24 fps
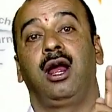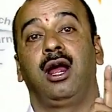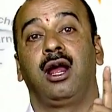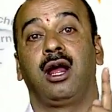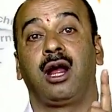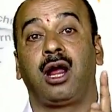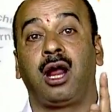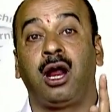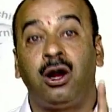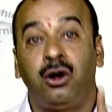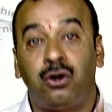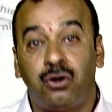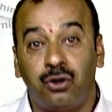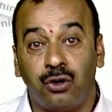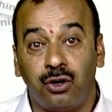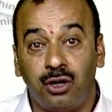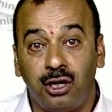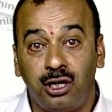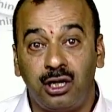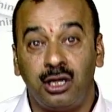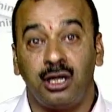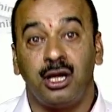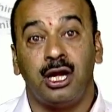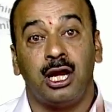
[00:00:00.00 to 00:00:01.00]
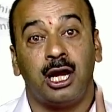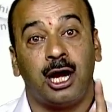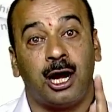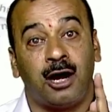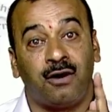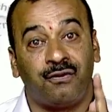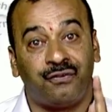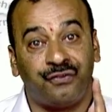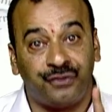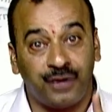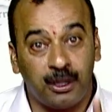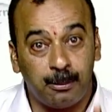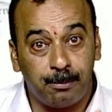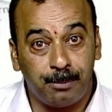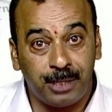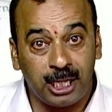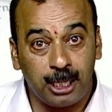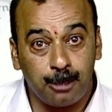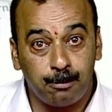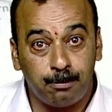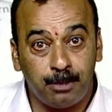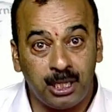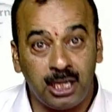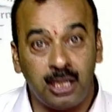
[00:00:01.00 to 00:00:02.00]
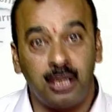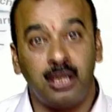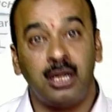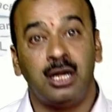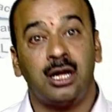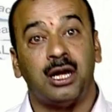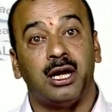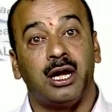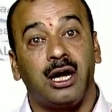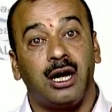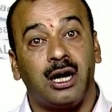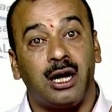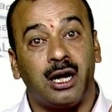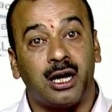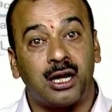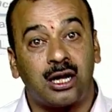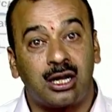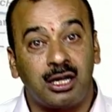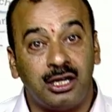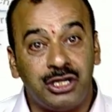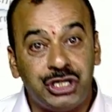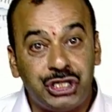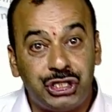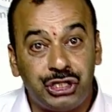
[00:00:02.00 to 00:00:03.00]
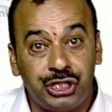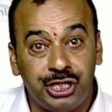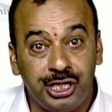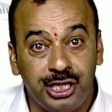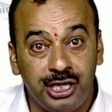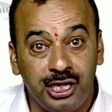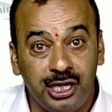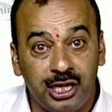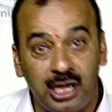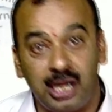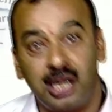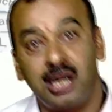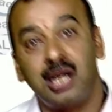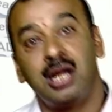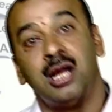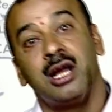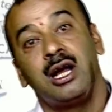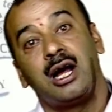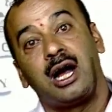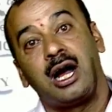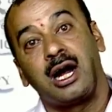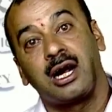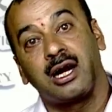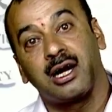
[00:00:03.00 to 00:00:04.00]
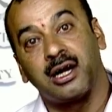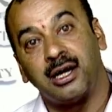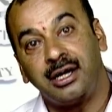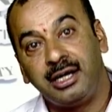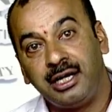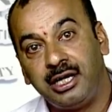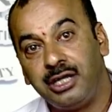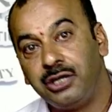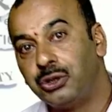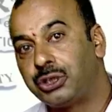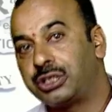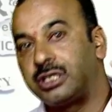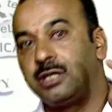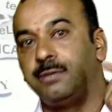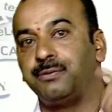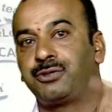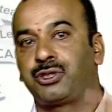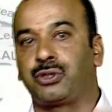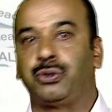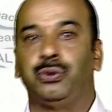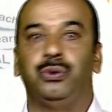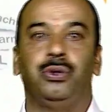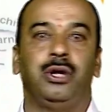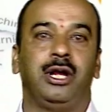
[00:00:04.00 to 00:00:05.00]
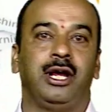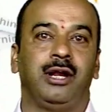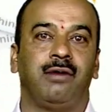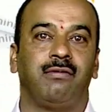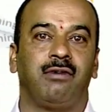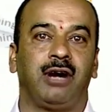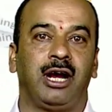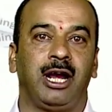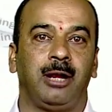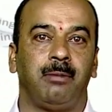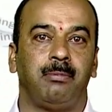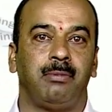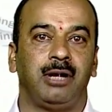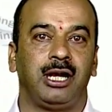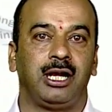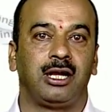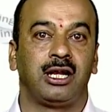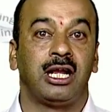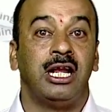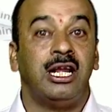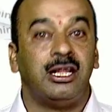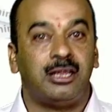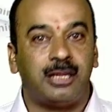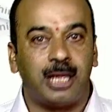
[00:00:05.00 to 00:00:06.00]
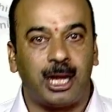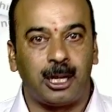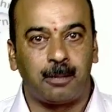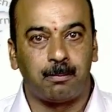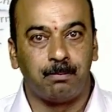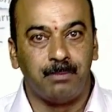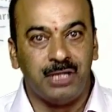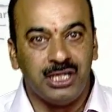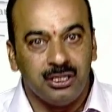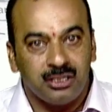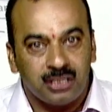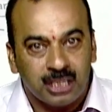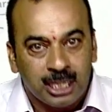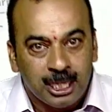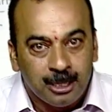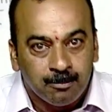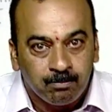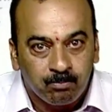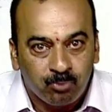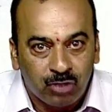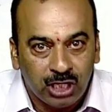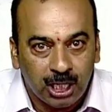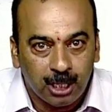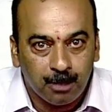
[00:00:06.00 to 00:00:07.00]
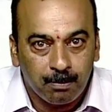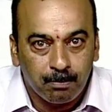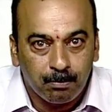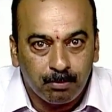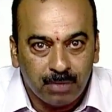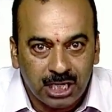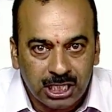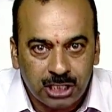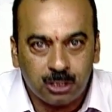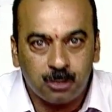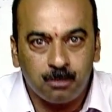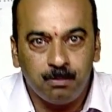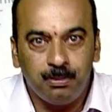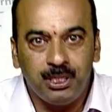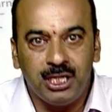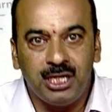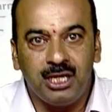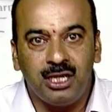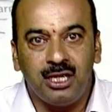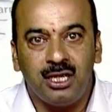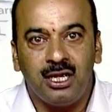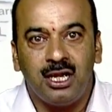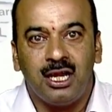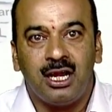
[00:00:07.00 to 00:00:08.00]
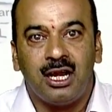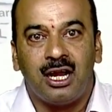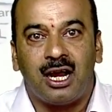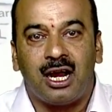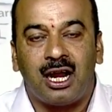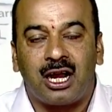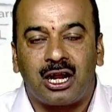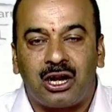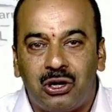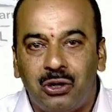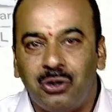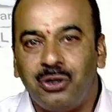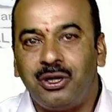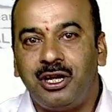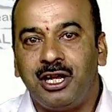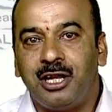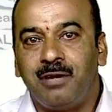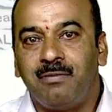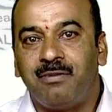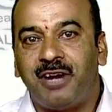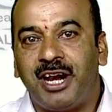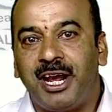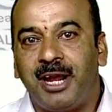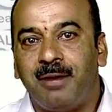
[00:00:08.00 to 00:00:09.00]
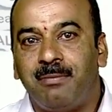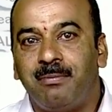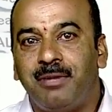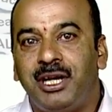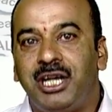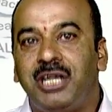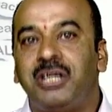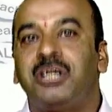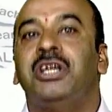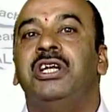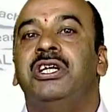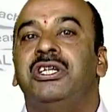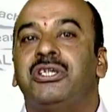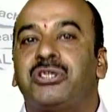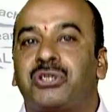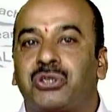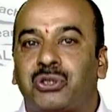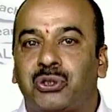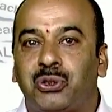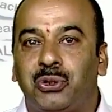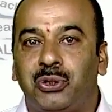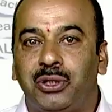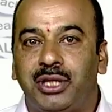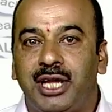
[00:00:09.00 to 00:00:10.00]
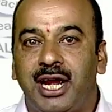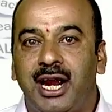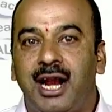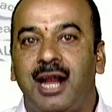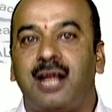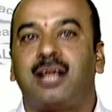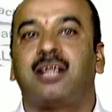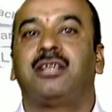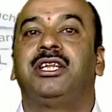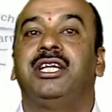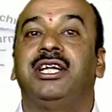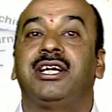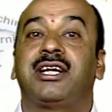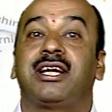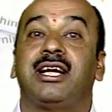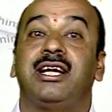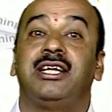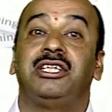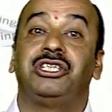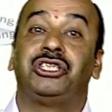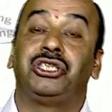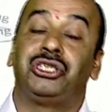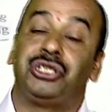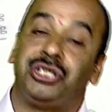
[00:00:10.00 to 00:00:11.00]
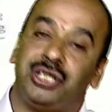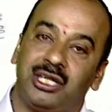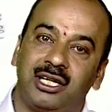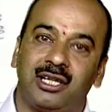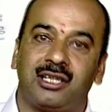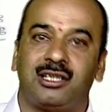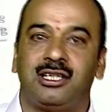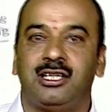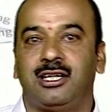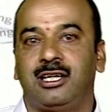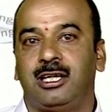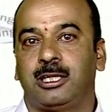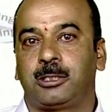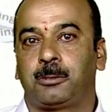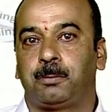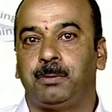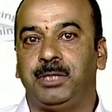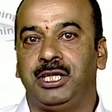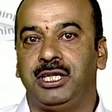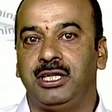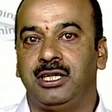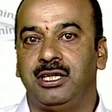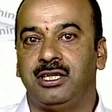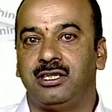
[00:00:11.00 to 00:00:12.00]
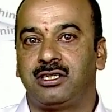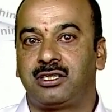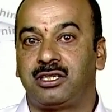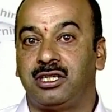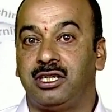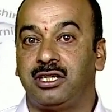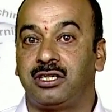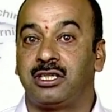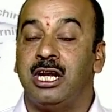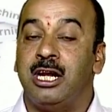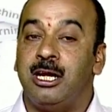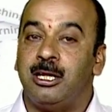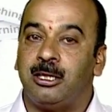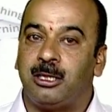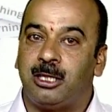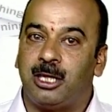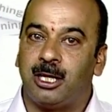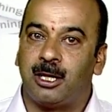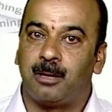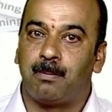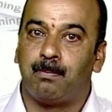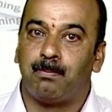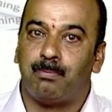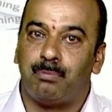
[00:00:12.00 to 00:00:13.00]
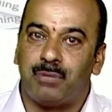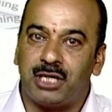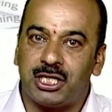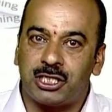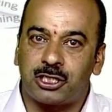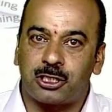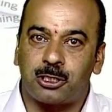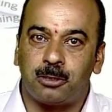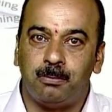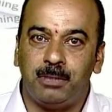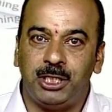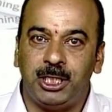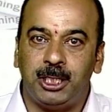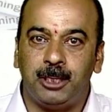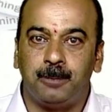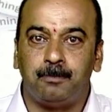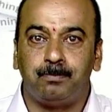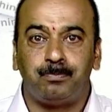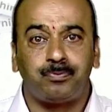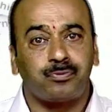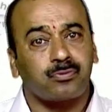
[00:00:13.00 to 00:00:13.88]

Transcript: a good, a favorable, a congenial, a conducive school environment. That means there must be a good environment so that they can share their experiences. There must be